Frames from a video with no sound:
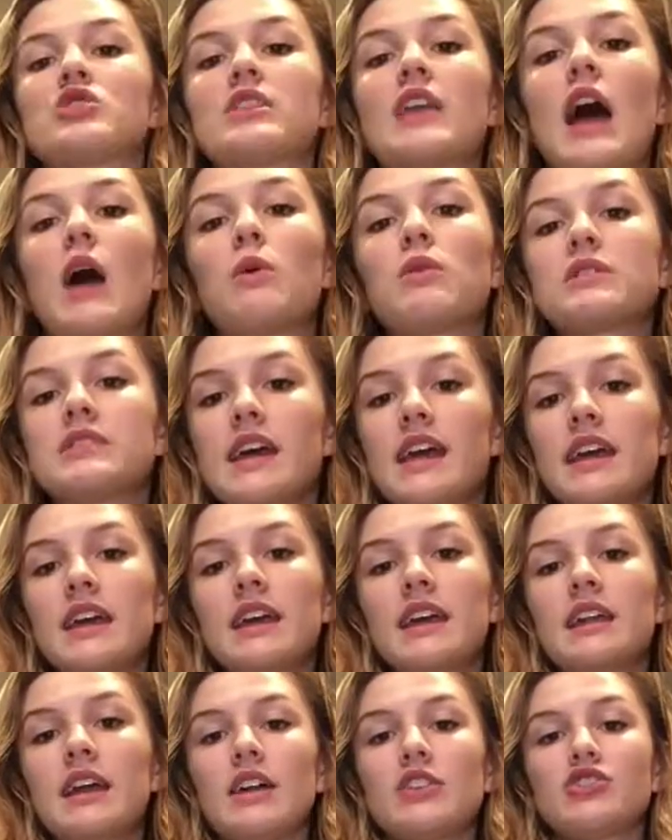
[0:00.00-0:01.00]
So now we're
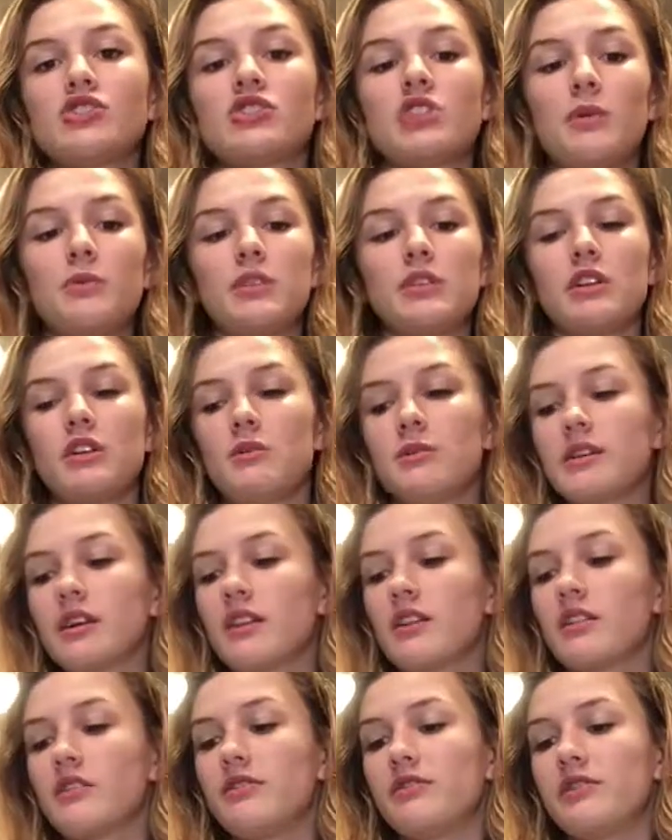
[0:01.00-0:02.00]
taking, I just dumped a little bit
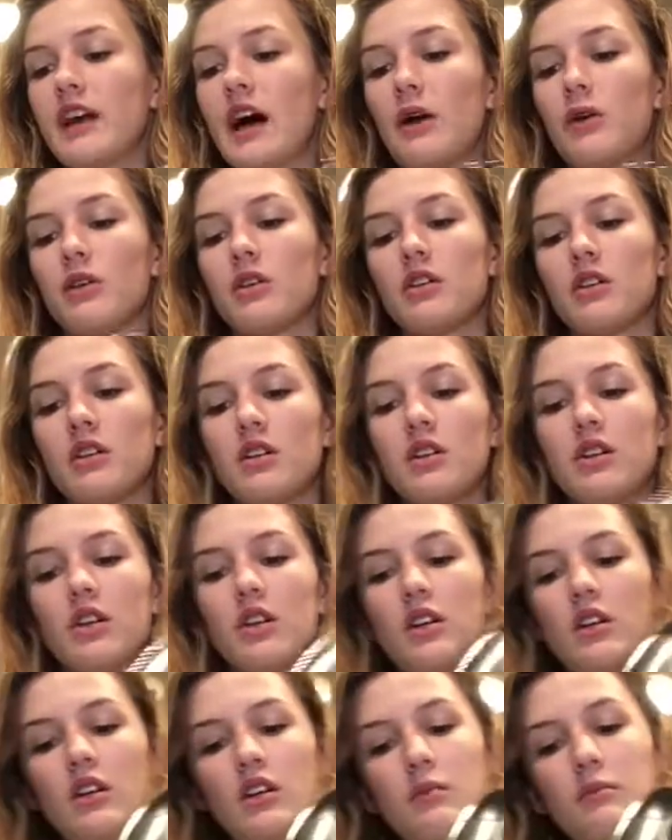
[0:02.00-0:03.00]
of the flour
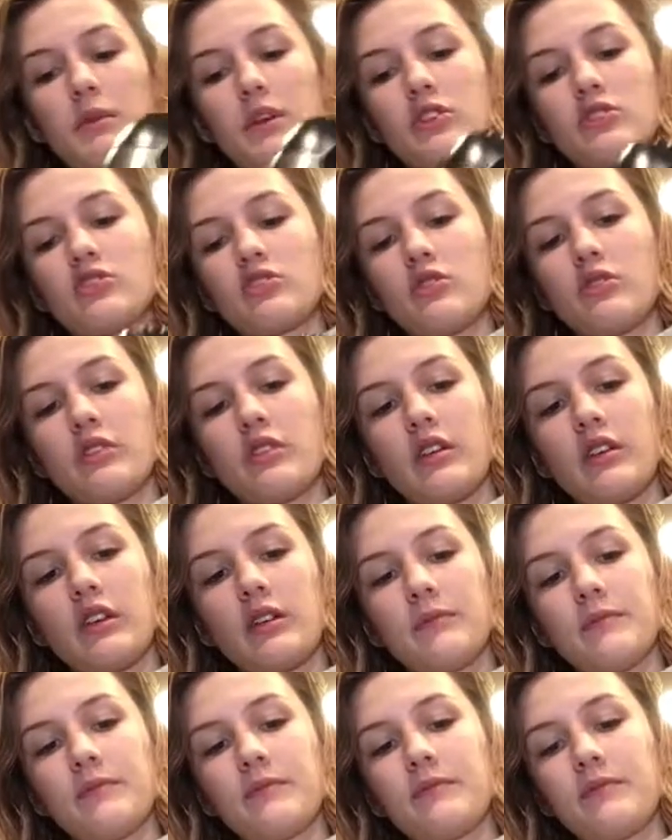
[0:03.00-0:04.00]
mixture
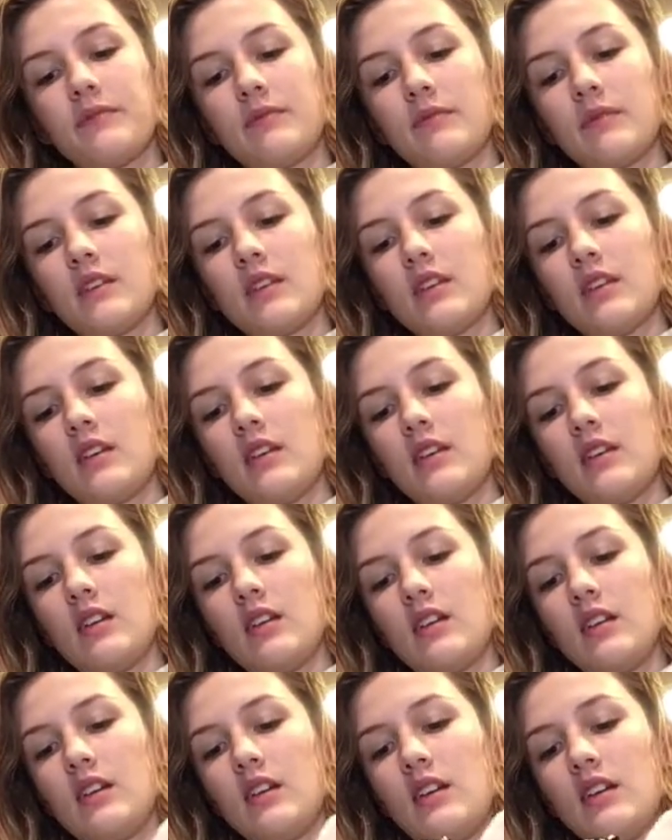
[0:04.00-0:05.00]
thing.
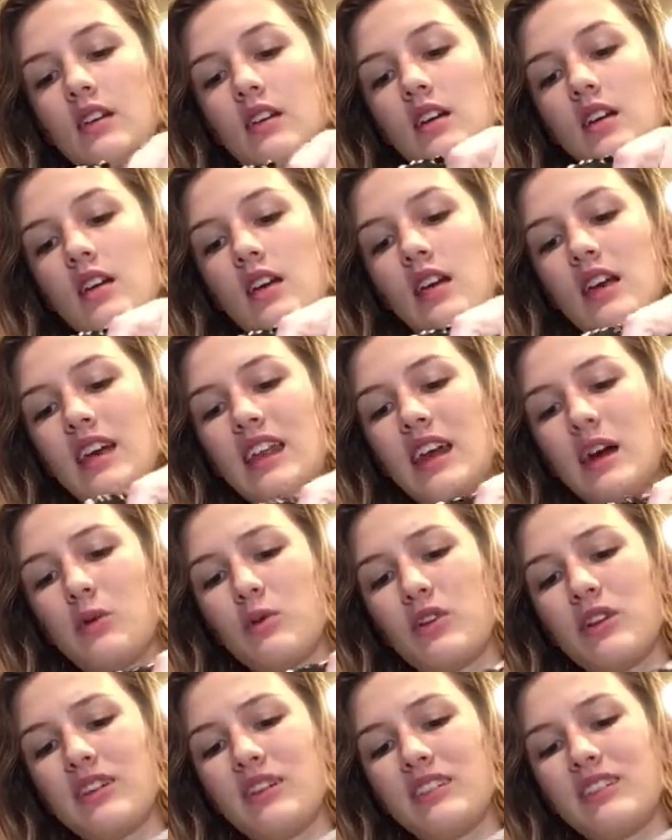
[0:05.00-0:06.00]
And now
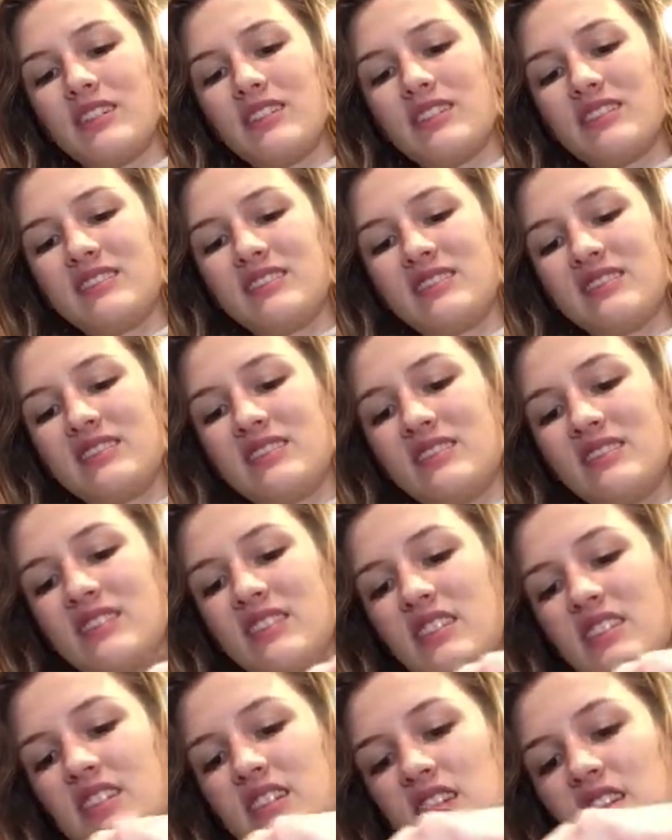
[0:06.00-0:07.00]
we're
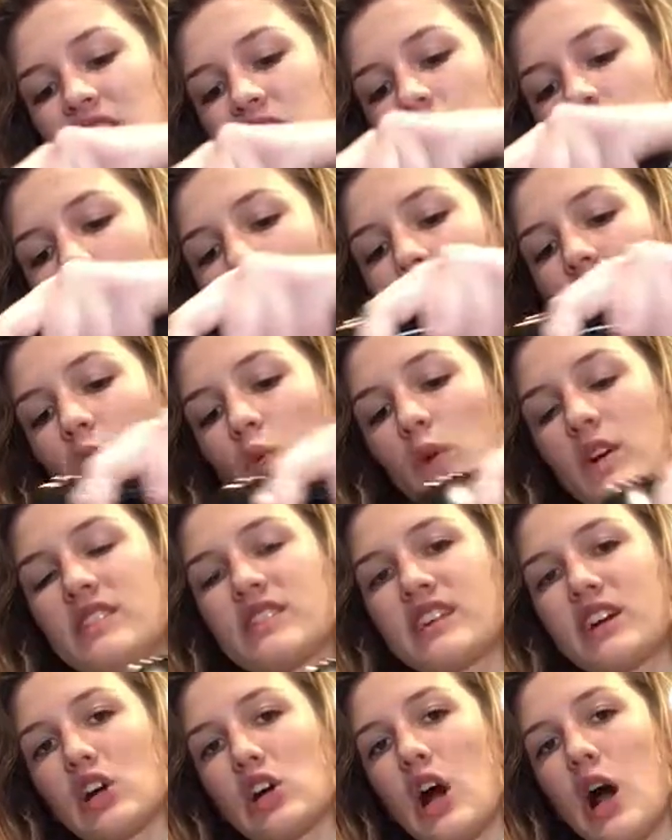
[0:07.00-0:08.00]
gonna
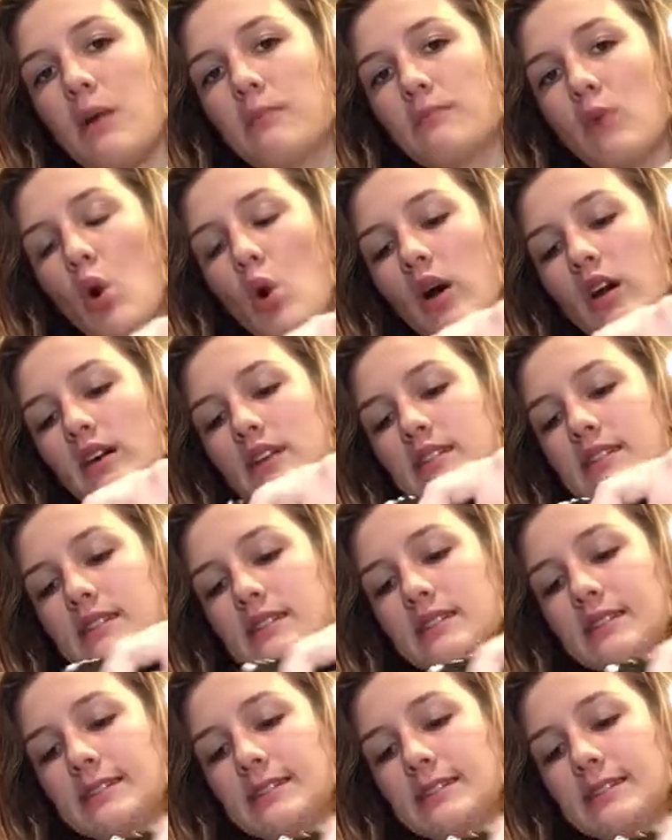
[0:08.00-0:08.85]
whisk her up, boys.